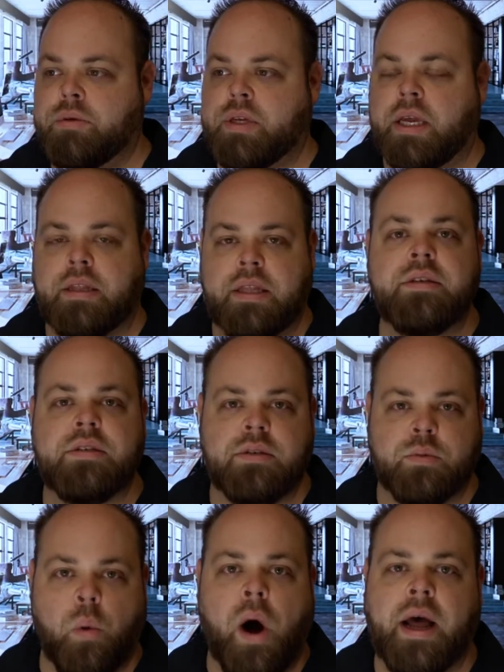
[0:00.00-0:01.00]
was like, "This
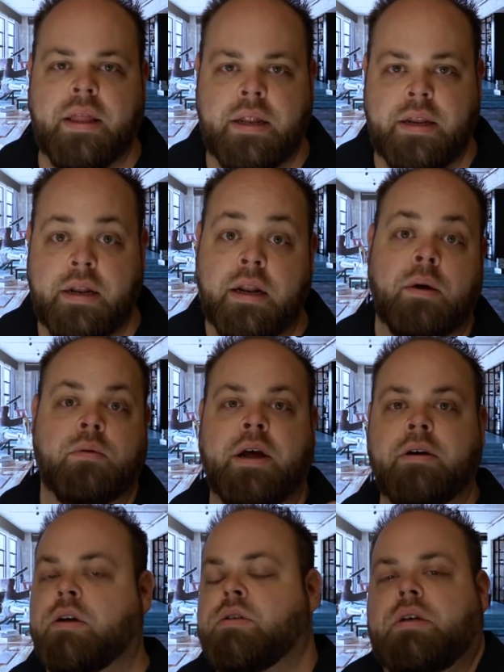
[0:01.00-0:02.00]
is why they did it." Now,
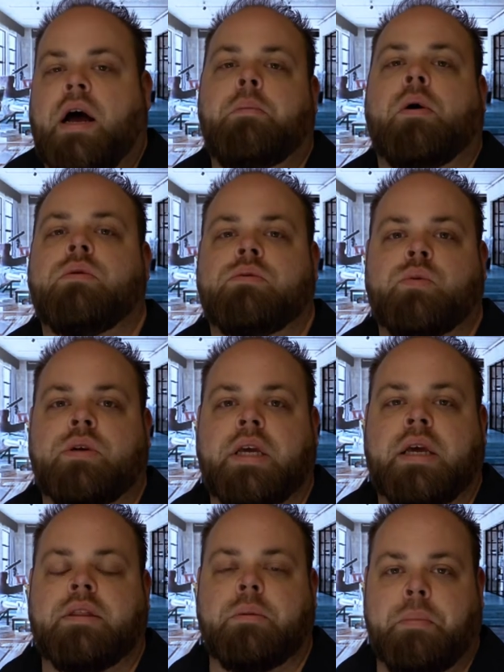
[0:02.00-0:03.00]
because I'm always wanting to
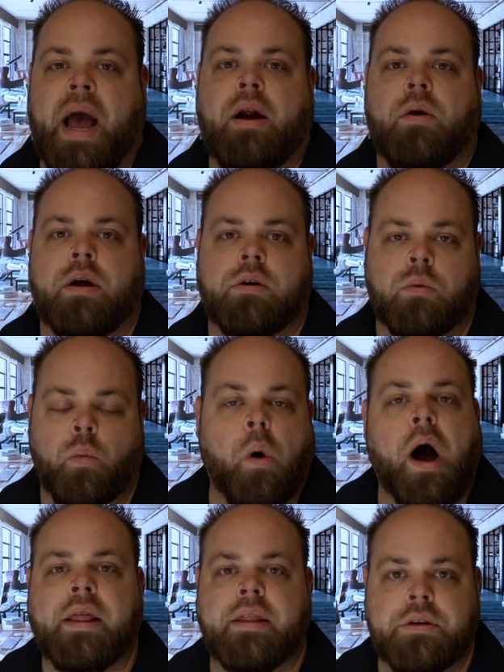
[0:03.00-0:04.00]
get the background on
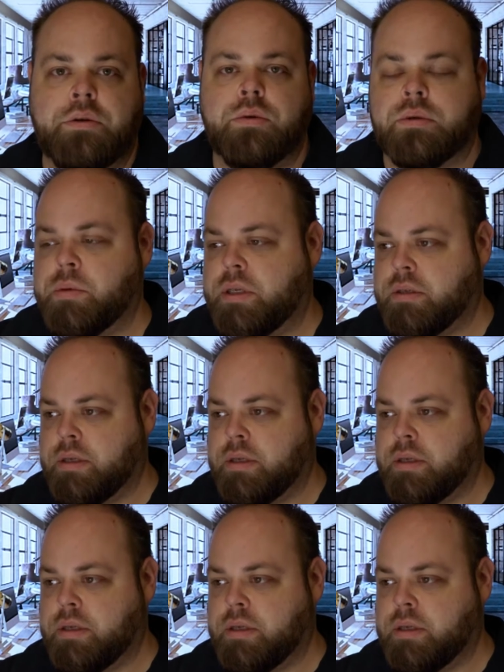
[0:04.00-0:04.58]
why they do some of these